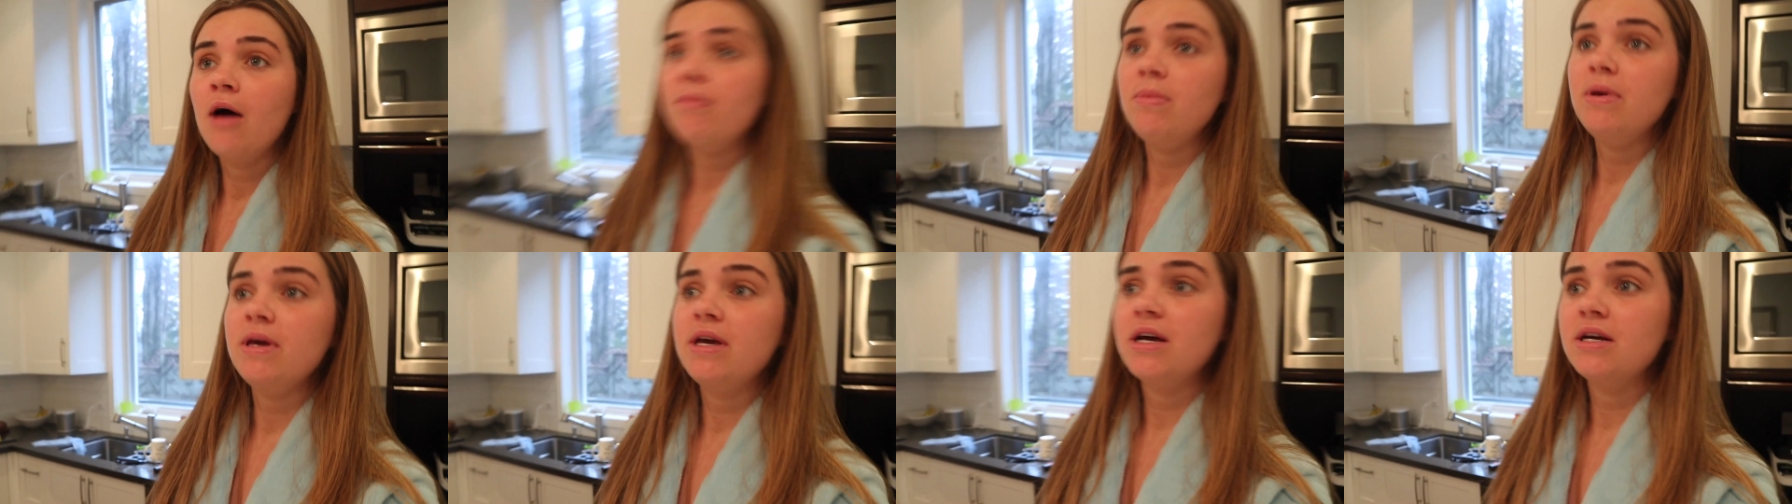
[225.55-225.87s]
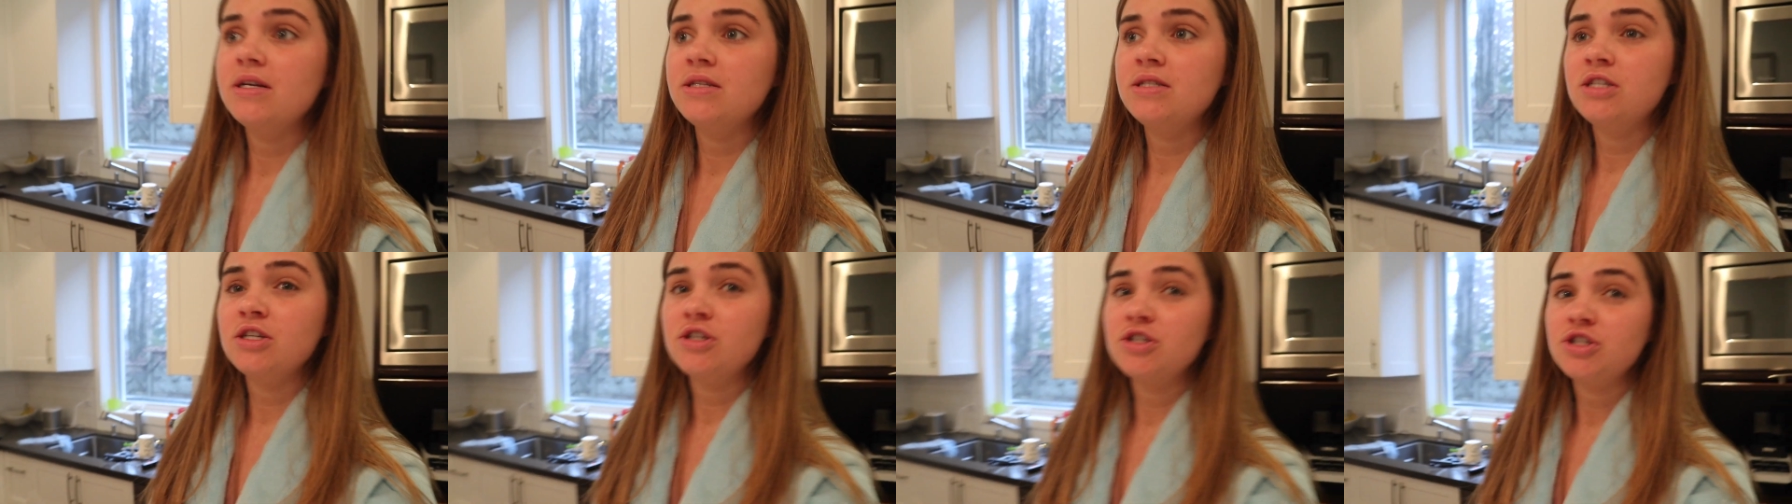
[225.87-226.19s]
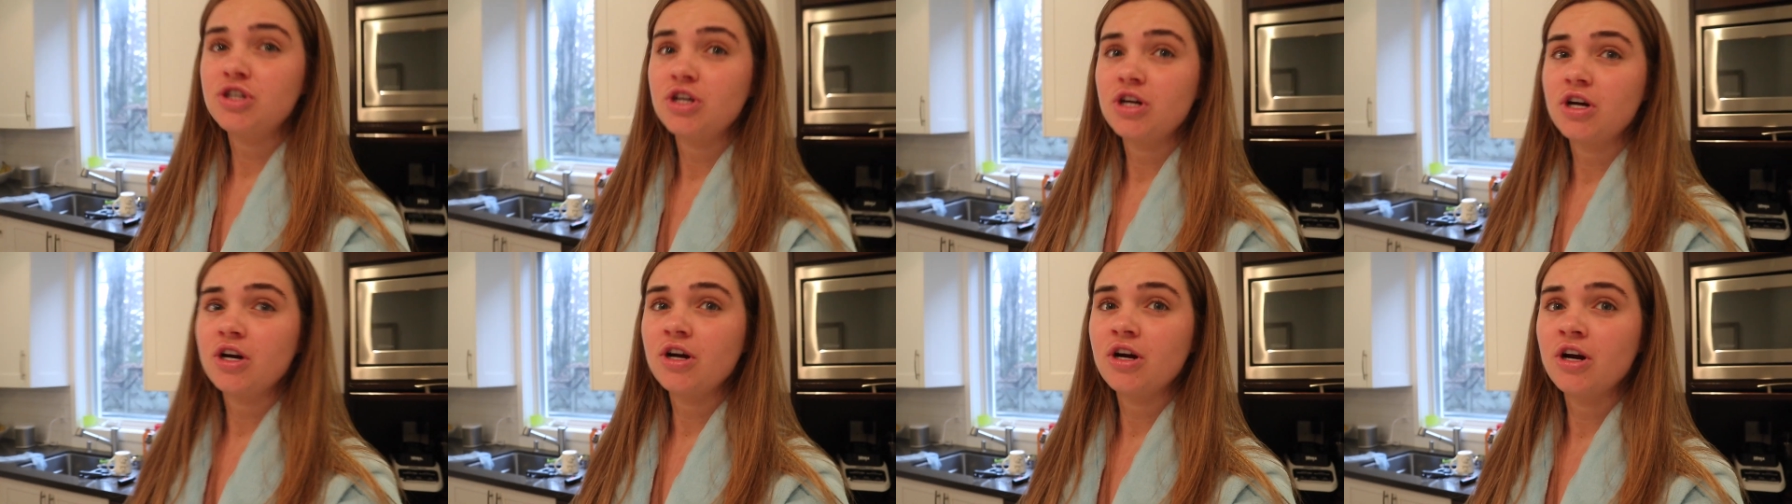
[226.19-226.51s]
because the
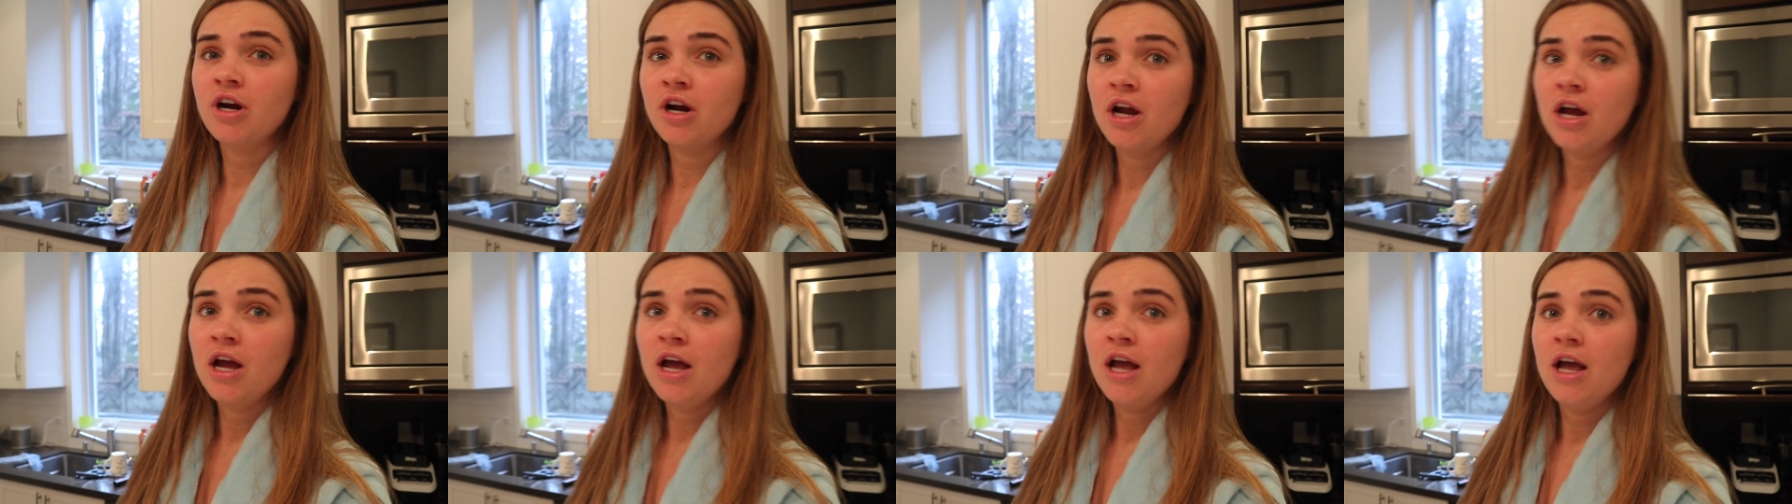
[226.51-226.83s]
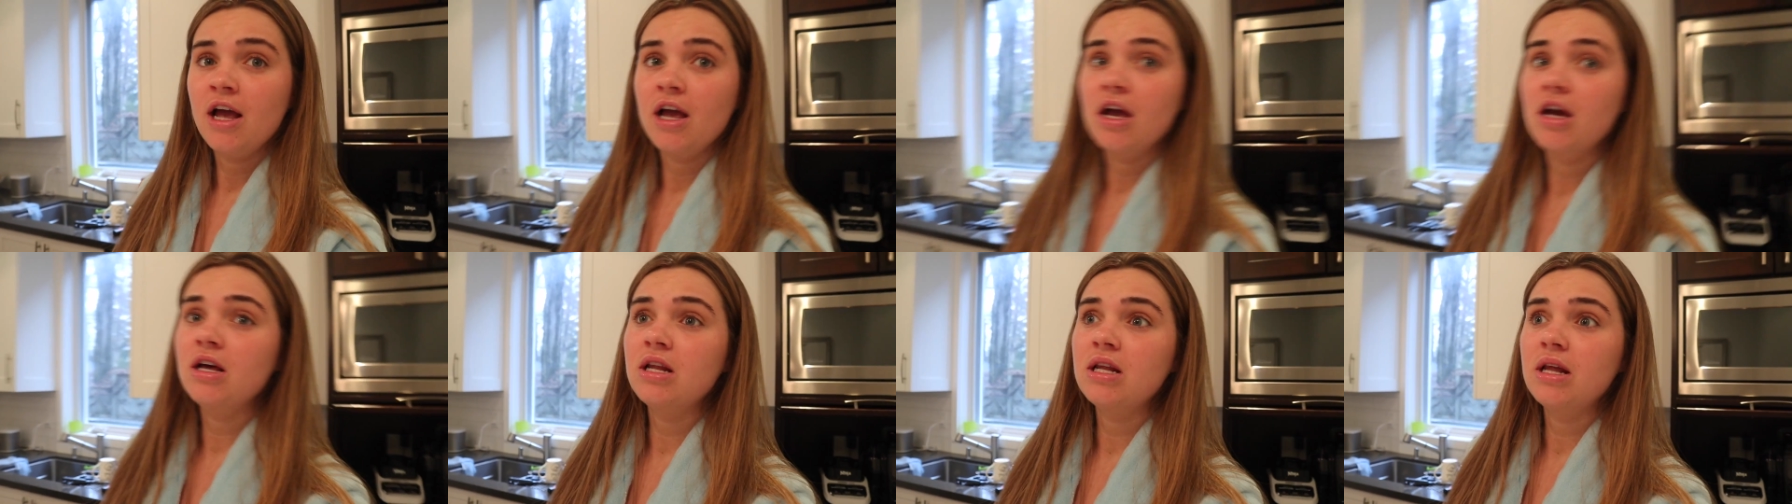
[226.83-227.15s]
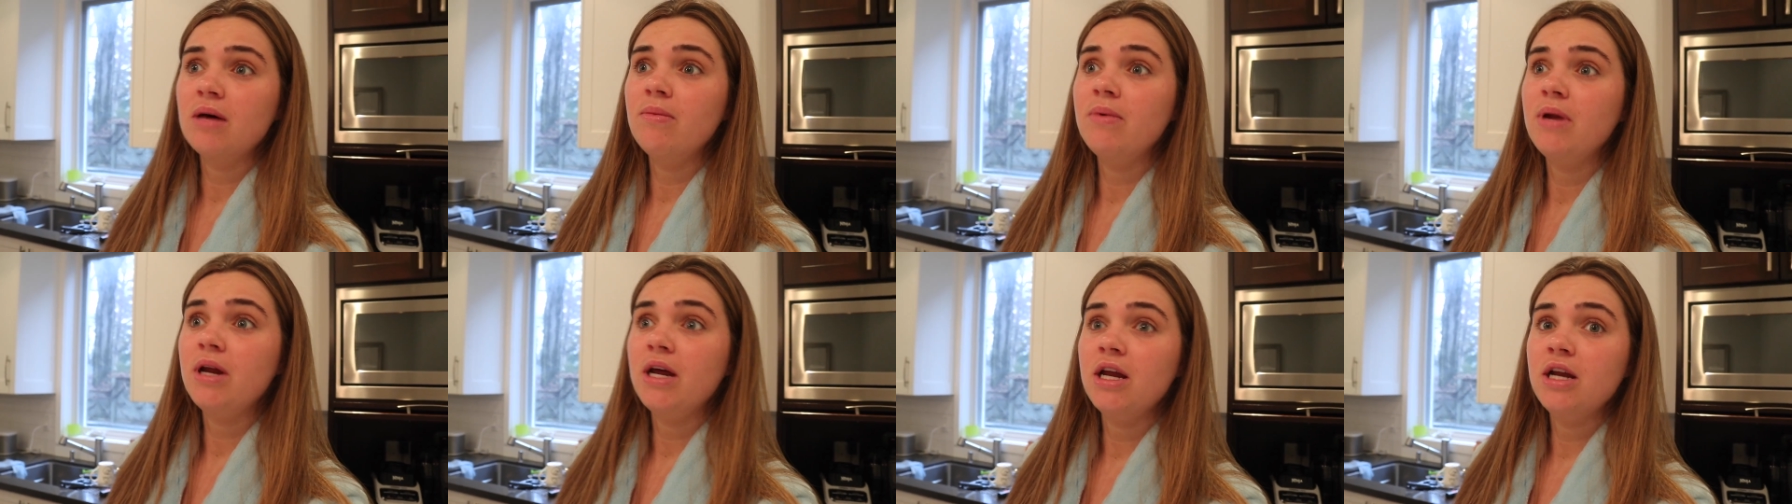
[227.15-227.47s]
sugar in
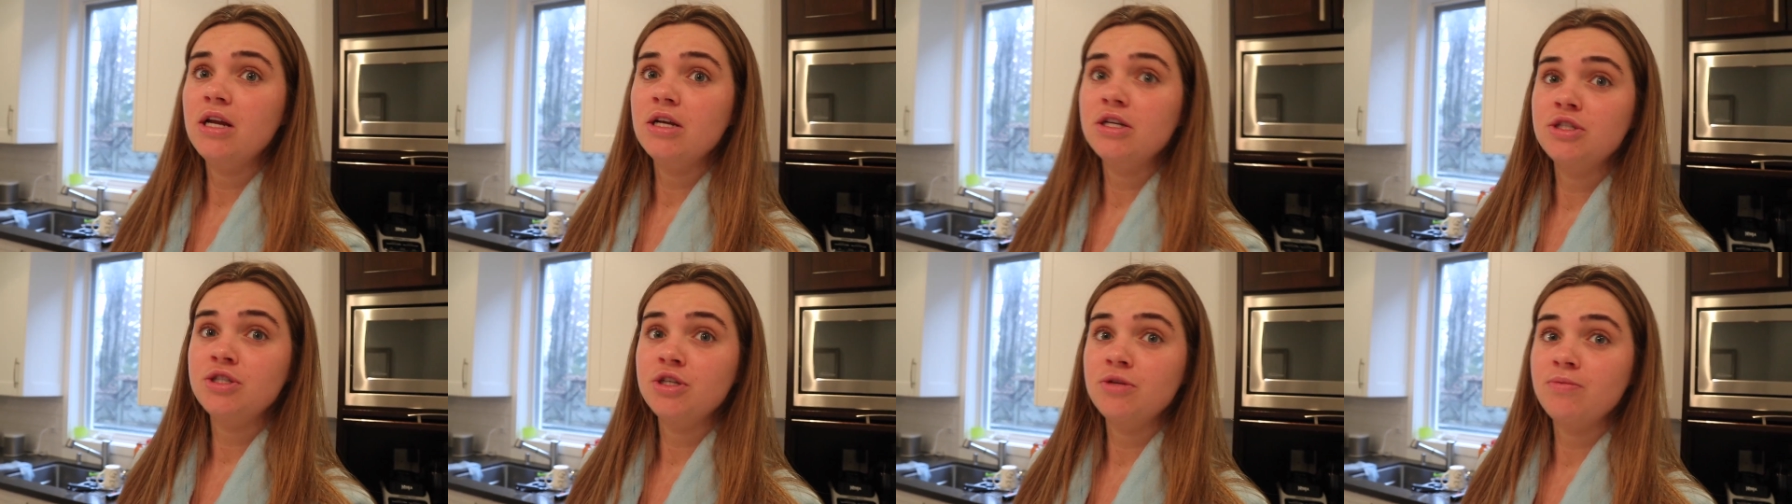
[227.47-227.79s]
lemonade is